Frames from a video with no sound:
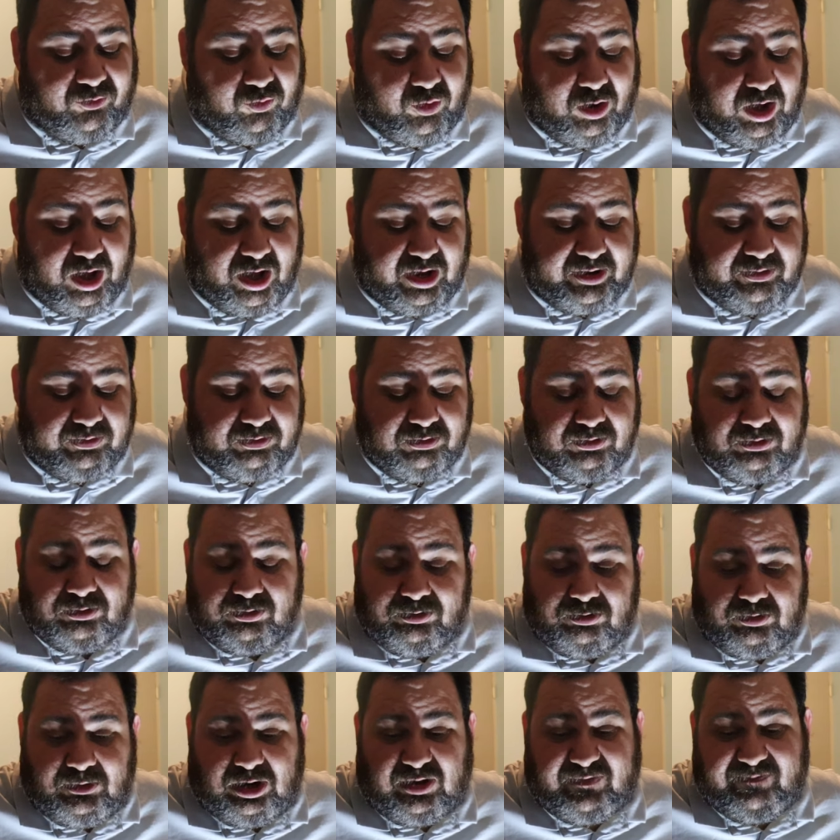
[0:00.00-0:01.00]
word
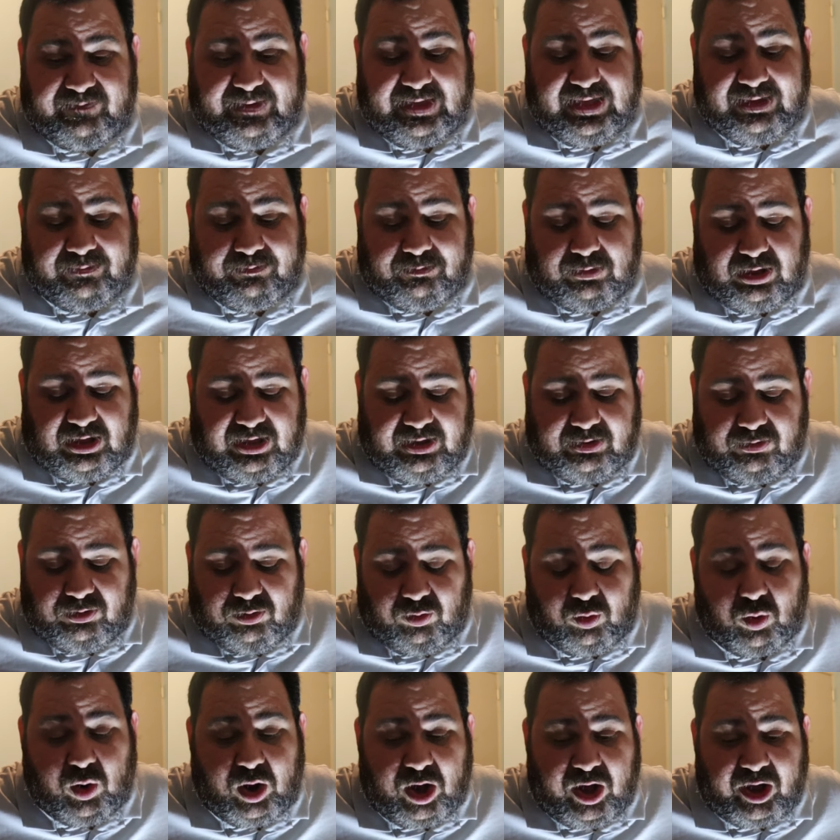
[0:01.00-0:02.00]
about my
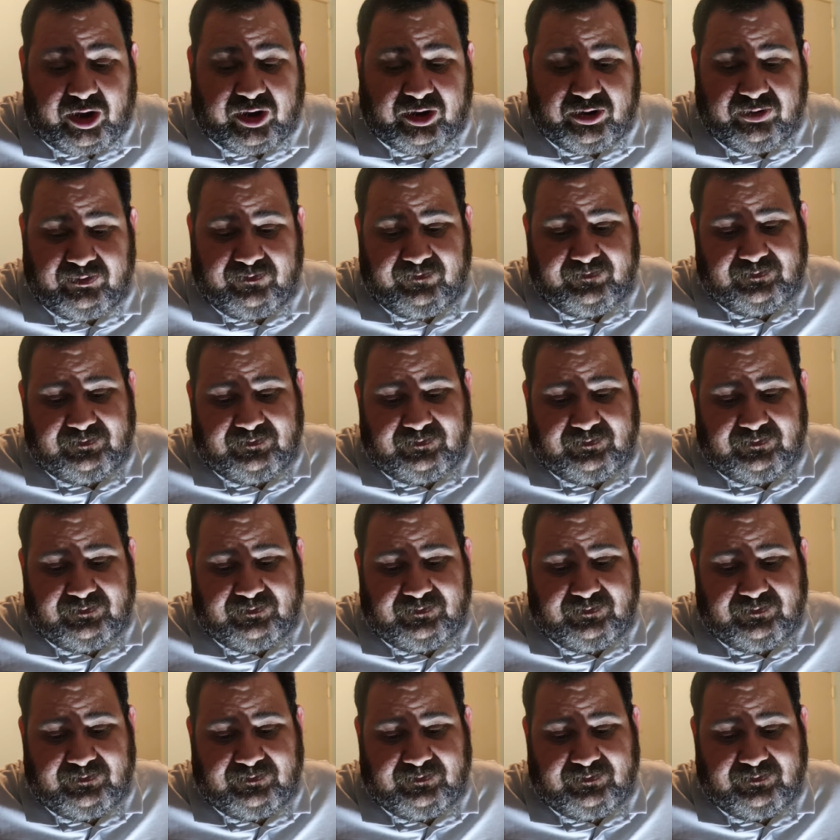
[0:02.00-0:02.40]
work.